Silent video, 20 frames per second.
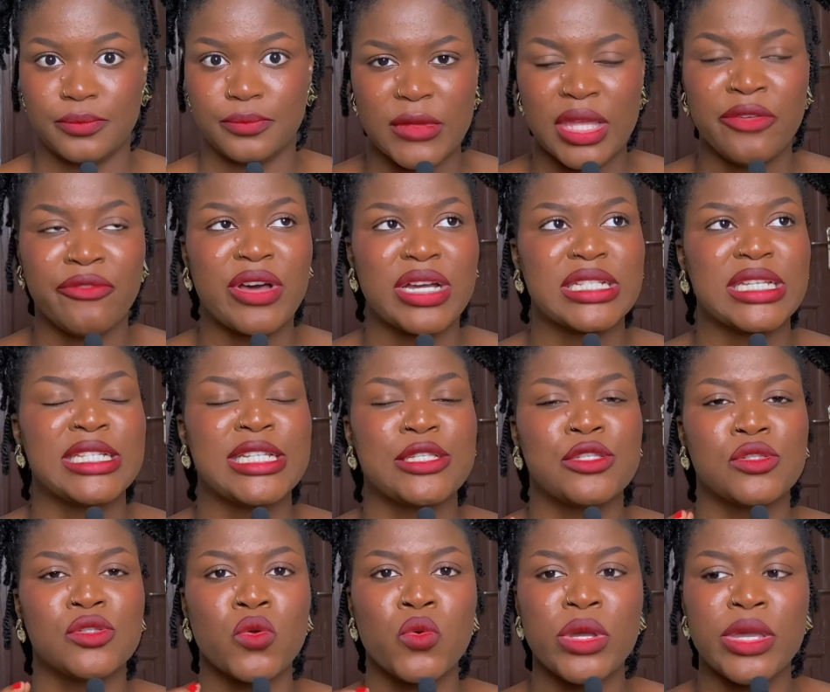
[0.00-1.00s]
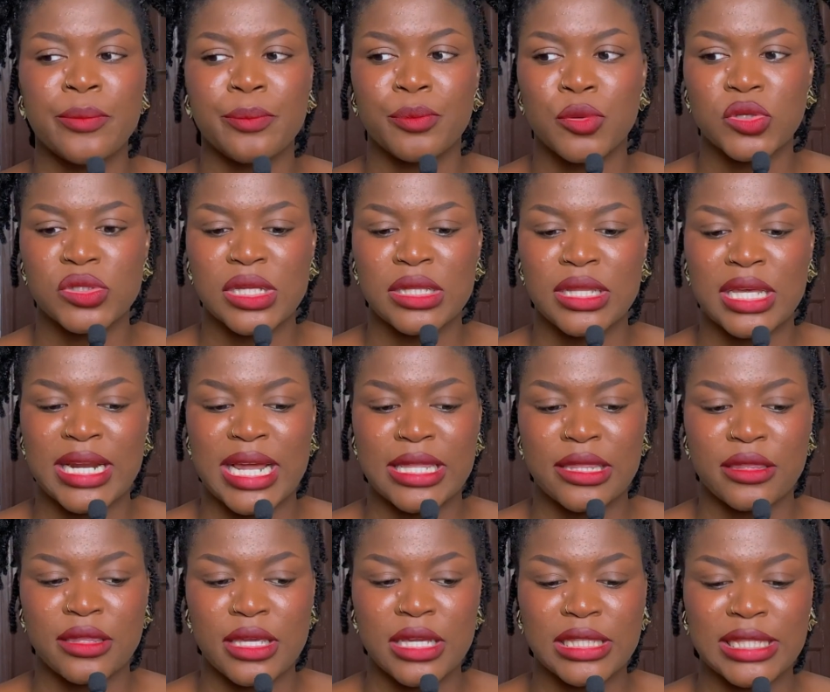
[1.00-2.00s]
In fact, it is so important that I
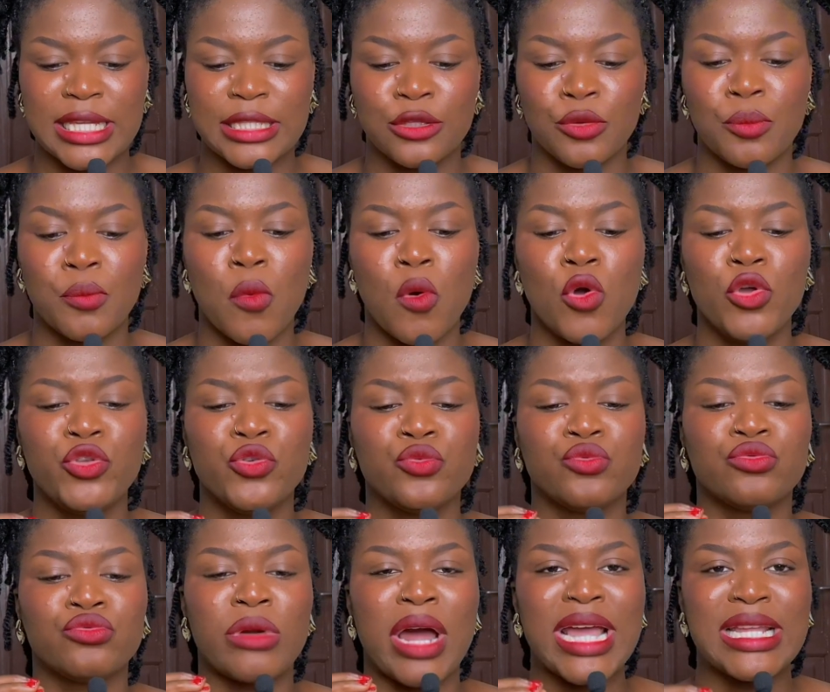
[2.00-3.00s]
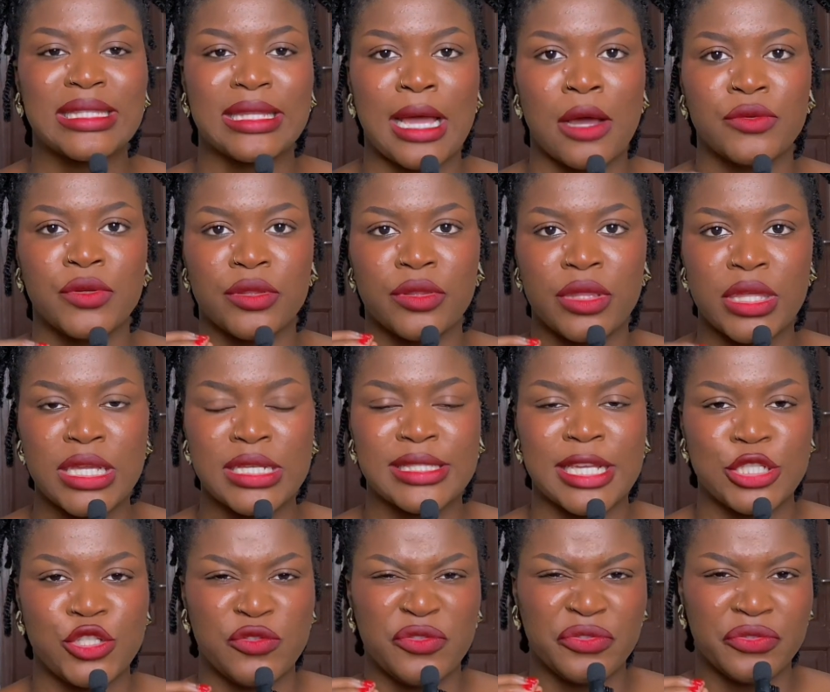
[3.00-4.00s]
think that the more you write down the things
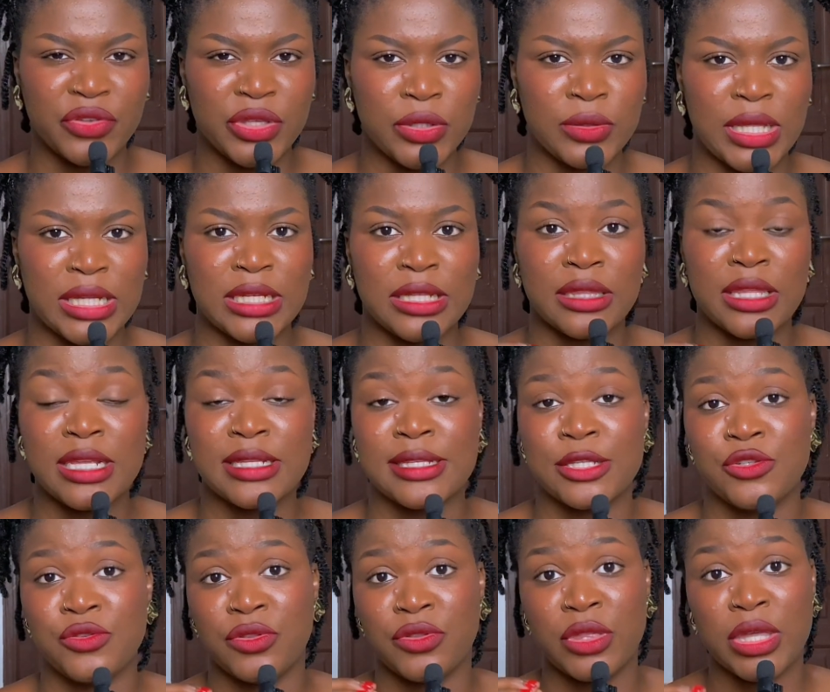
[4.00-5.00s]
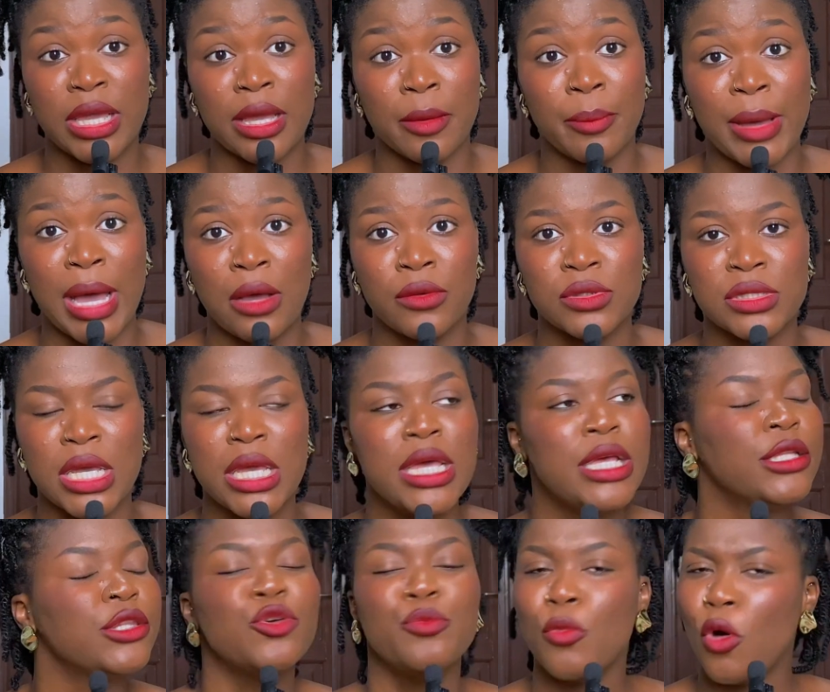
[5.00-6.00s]
that you feel and the things that you think about,
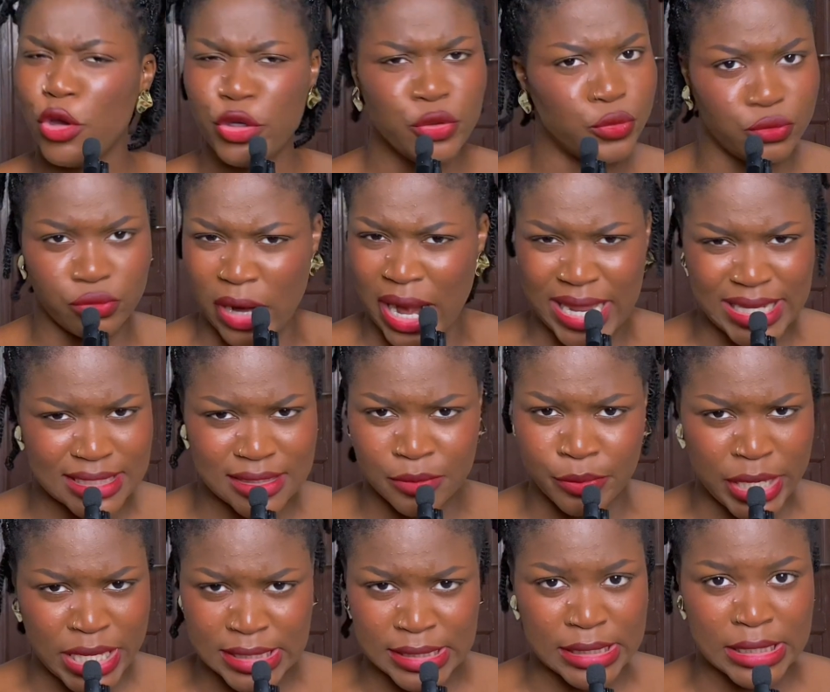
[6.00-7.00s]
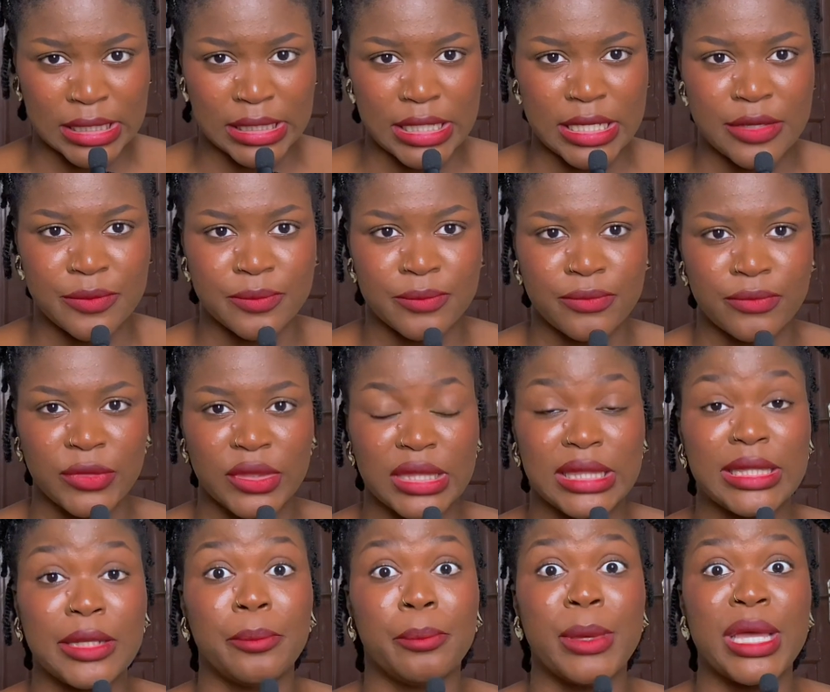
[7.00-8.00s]
the more you write, basically,
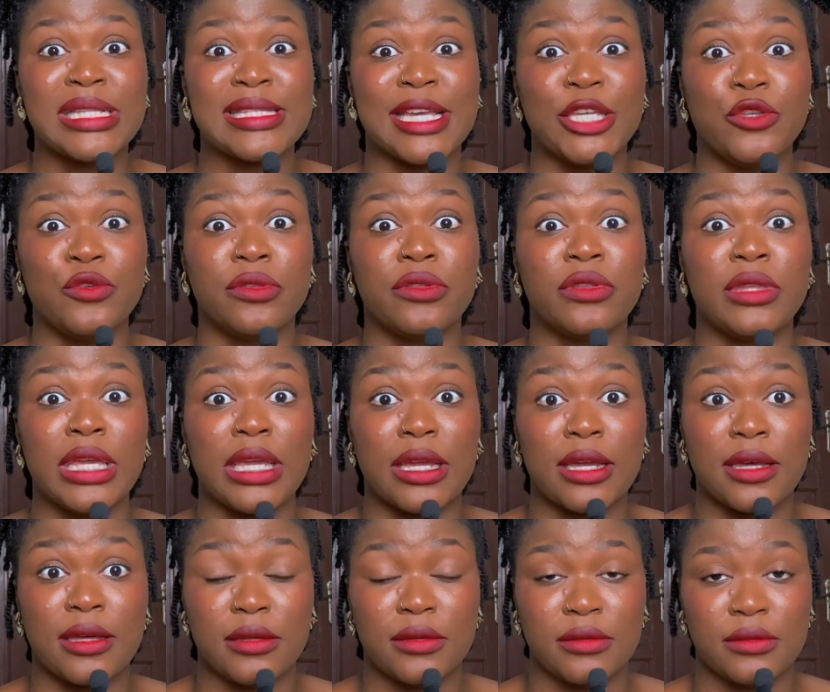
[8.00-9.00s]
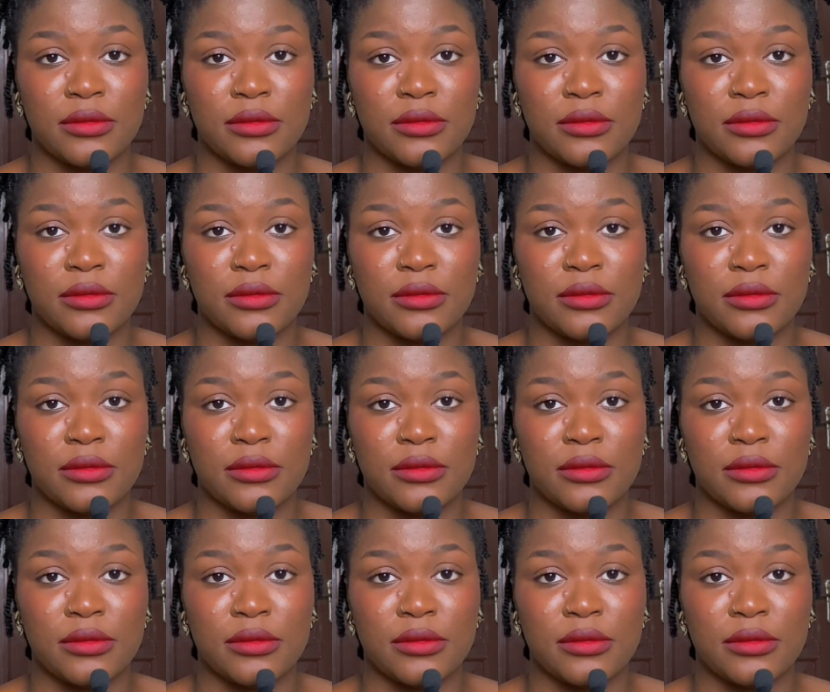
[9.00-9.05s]
the better you think.